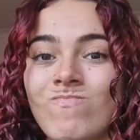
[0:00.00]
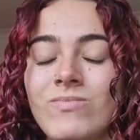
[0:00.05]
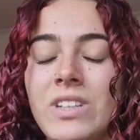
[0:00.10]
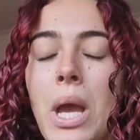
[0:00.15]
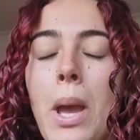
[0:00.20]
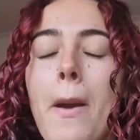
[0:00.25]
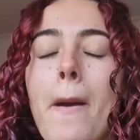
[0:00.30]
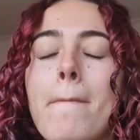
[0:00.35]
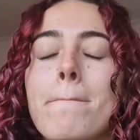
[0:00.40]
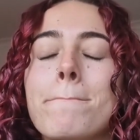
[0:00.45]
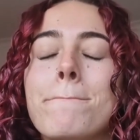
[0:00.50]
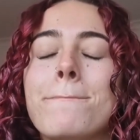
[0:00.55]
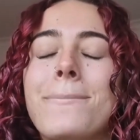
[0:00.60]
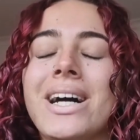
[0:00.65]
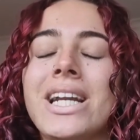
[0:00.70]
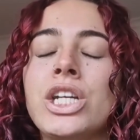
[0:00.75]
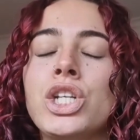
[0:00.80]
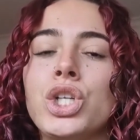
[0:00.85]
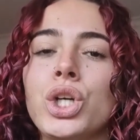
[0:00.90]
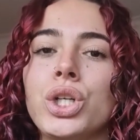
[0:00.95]
Yeah,
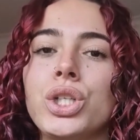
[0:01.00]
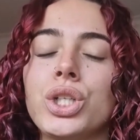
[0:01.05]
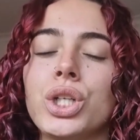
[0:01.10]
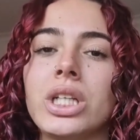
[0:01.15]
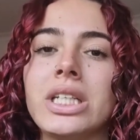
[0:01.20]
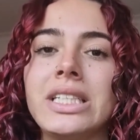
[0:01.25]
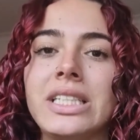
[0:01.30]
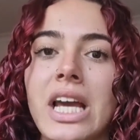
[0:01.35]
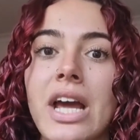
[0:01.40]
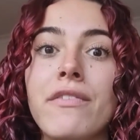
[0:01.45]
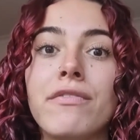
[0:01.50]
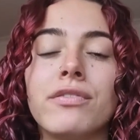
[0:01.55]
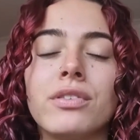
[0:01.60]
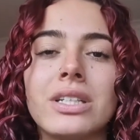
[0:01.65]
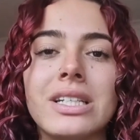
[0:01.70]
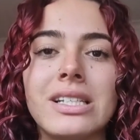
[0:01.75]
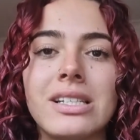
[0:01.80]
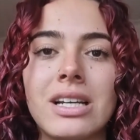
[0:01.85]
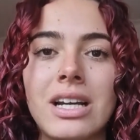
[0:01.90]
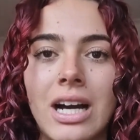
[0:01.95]
Buddy Joe's got a debt for
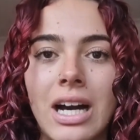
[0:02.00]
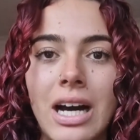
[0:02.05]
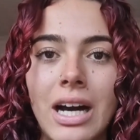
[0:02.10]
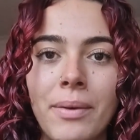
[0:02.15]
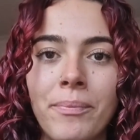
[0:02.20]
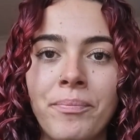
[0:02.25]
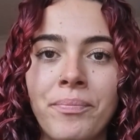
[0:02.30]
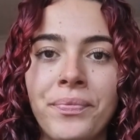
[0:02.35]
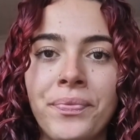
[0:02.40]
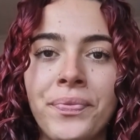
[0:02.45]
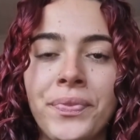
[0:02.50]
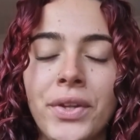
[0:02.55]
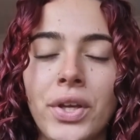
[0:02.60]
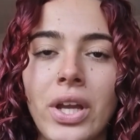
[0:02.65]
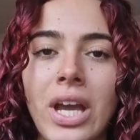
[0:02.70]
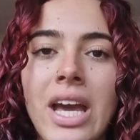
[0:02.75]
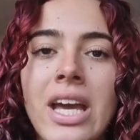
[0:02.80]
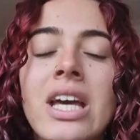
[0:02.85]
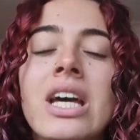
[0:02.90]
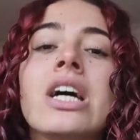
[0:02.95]
his car.
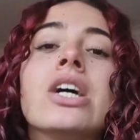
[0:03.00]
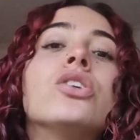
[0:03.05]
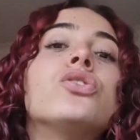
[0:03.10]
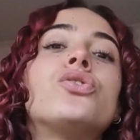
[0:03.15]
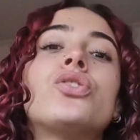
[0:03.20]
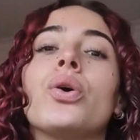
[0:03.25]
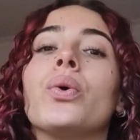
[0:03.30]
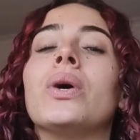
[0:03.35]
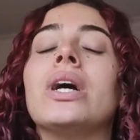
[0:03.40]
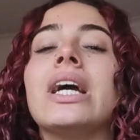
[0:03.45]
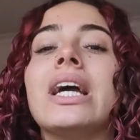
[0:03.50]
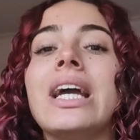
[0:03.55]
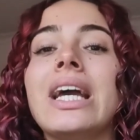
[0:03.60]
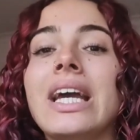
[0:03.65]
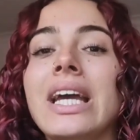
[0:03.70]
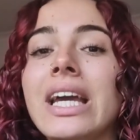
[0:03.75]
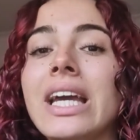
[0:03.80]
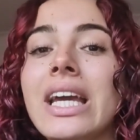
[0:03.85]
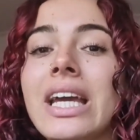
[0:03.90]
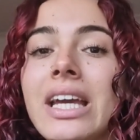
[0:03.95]
Okay, so
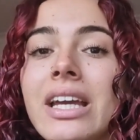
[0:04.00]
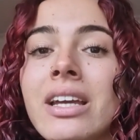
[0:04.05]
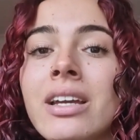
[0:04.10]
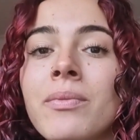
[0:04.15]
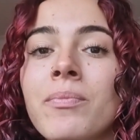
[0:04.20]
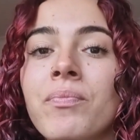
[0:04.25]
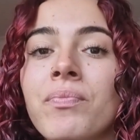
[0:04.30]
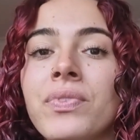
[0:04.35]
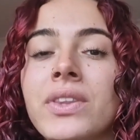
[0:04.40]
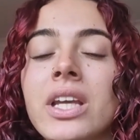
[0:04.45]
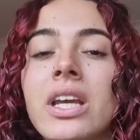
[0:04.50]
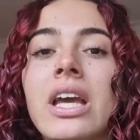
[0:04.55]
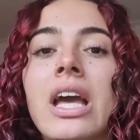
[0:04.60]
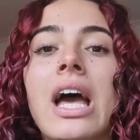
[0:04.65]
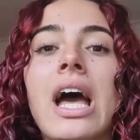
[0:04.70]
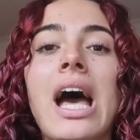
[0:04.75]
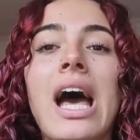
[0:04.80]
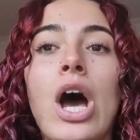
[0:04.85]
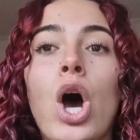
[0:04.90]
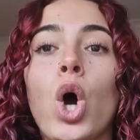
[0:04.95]
he
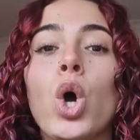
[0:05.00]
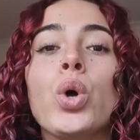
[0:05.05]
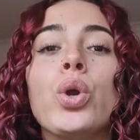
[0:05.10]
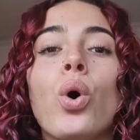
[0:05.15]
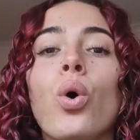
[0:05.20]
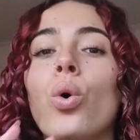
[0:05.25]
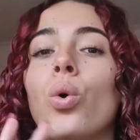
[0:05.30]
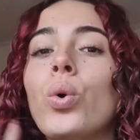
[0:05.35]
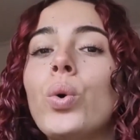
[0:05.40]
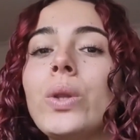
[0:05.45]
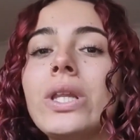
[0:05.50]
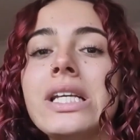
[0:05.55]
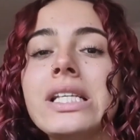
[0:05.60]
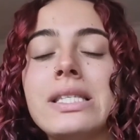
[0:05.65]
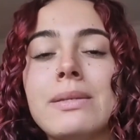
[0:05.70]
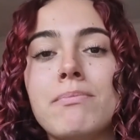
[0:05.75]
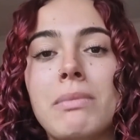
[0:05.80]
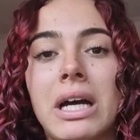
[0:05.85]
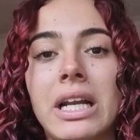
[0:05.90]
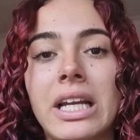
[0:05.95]
owed all
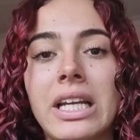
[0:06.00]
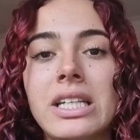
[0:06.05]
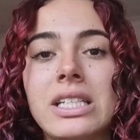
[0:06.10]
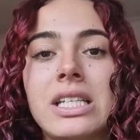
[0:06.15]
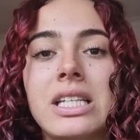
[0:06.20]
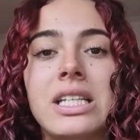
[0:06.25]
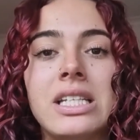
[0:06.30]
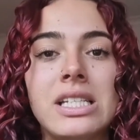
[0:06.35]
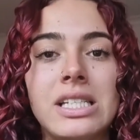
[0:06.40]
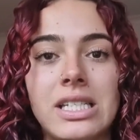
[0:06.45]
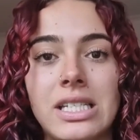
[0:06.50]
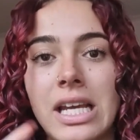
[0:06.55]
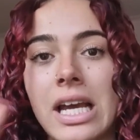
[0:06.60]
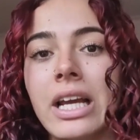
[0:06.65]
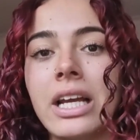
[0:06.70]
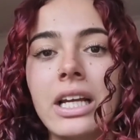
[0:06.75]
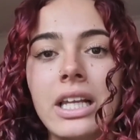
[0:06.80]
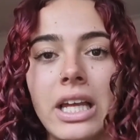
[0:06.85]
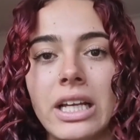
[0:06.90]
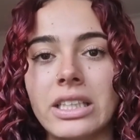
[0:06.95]
this money to these
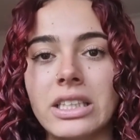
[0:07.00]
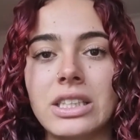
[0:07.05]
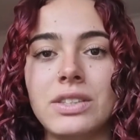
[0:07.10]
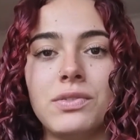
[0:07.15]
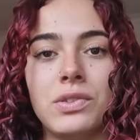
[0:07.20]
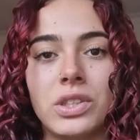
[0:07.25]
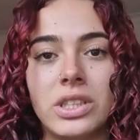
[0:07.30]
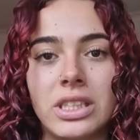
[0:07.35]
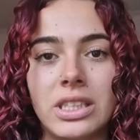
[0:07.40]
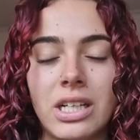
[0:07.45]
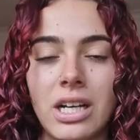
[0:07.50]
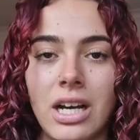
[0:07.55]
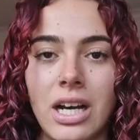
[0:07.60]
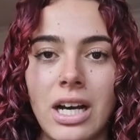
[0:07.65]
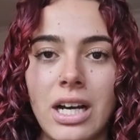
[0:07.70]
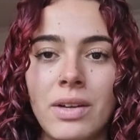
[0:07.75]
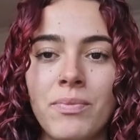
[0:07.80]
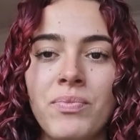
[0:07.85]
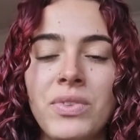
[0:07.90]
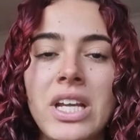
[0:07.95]
debt collectors for his
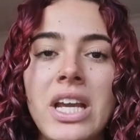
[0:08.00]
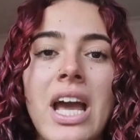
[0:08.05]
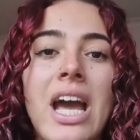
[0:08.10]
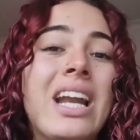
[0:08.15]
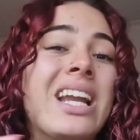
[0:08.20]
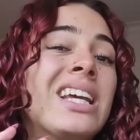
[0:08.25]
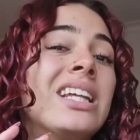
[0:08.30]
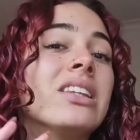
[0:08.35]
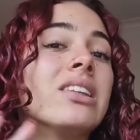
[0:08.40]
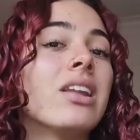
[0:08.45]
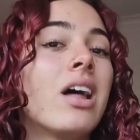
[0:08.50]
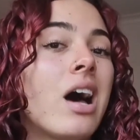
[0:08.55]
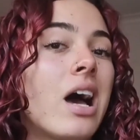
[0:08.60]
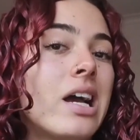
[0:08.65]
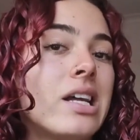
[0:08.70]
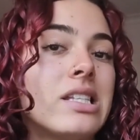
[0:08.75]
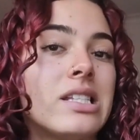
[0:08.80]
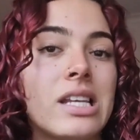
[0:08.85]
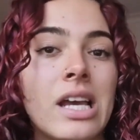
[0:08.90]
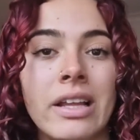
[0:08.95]
car, and he
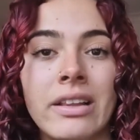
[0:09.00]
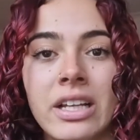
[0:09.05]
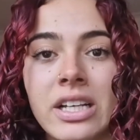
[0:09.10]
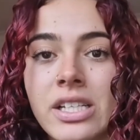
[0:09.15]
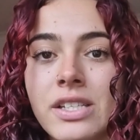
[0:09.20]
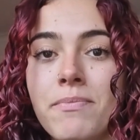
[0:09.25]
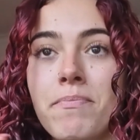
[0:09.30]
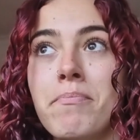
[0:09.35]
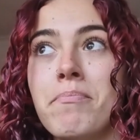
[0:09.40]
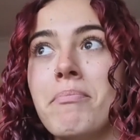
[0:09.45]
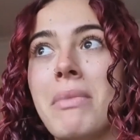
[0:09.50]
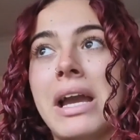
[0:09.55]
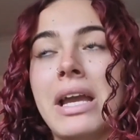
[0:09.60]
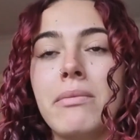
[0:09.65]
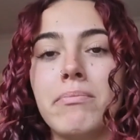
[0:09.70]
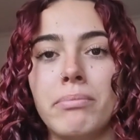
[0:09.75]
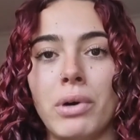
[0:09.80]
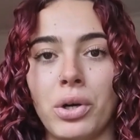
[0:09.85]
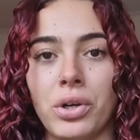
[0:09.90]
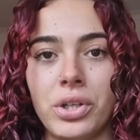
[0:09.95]
lied saying that his
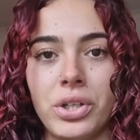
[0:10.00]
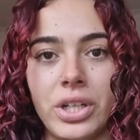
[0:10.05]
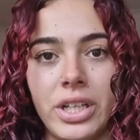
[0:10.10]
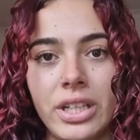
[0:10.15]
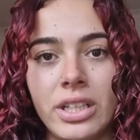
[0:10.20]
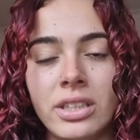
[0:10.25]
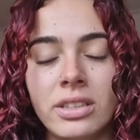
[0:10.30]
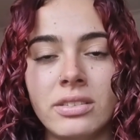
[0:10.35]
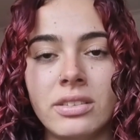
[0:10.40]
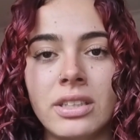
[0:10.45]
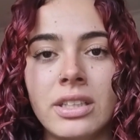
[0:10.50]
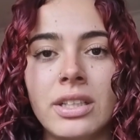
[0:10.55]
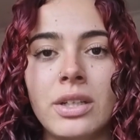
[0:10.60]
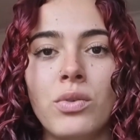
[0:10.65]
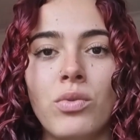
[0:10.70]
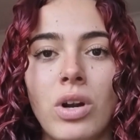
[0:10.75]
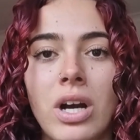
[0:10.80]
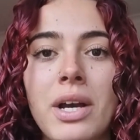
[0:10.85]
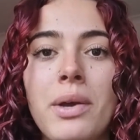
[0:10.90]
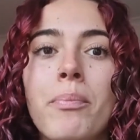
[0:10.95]
mate borrowed it,
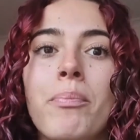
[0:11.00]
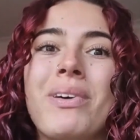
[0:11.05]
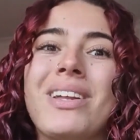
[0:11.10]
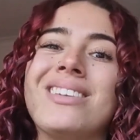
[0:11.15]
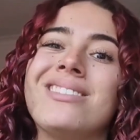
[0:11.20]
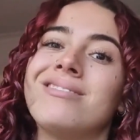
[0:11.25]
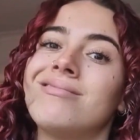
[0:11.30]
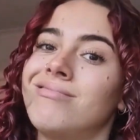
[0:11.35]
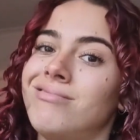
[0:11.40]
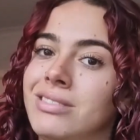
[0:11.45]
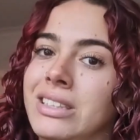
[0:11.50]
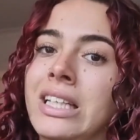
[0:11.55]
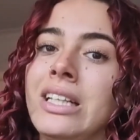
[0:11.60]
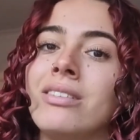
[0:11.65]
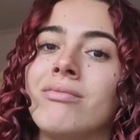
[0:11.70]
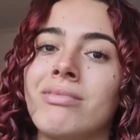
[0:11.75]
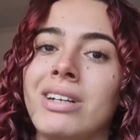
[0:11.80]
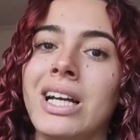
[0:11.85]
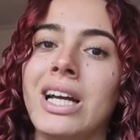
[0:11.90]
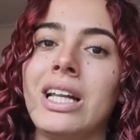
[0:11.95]
right? But
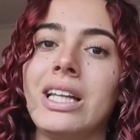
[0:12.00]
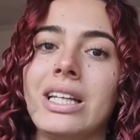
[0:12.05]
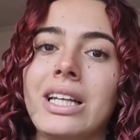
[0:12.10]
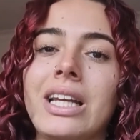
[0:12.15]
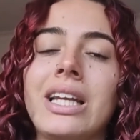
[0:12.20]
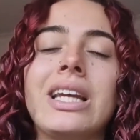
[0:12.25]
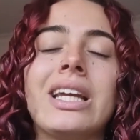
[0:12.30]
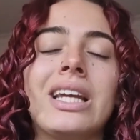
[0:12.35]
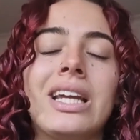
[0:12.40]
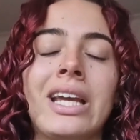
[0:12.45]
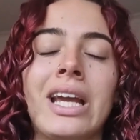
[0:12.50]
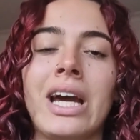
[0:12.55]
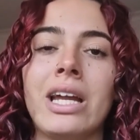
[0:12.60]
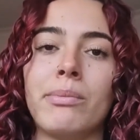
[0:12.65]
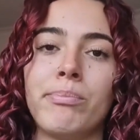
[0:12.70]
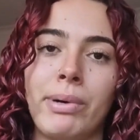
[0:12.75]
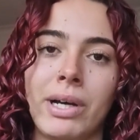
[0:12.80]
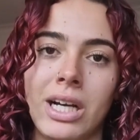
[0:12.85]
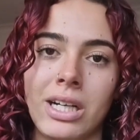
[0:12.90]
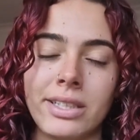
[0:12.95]
in reality, he had
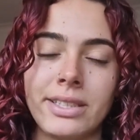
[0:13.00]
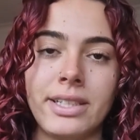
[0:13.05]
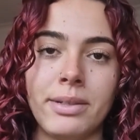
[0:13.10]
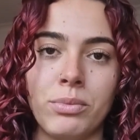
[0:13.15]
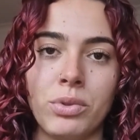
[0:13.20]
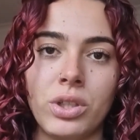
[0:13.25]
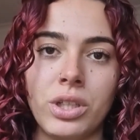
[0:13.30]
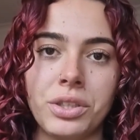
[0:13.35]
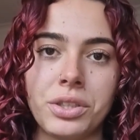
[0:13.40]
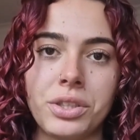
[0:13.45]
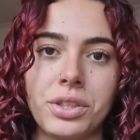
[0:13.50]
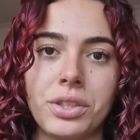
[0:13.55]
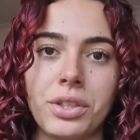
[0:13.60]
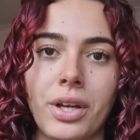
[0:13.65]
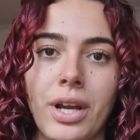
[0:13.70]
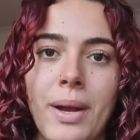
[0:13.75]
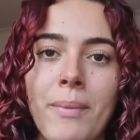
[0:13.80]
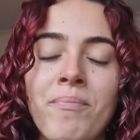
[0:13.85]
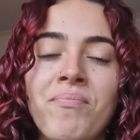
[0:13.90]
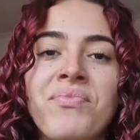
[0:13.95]
it parked somewhere else.
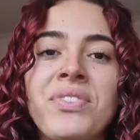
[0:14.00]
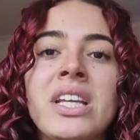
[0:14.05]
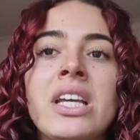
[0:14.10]
Okay,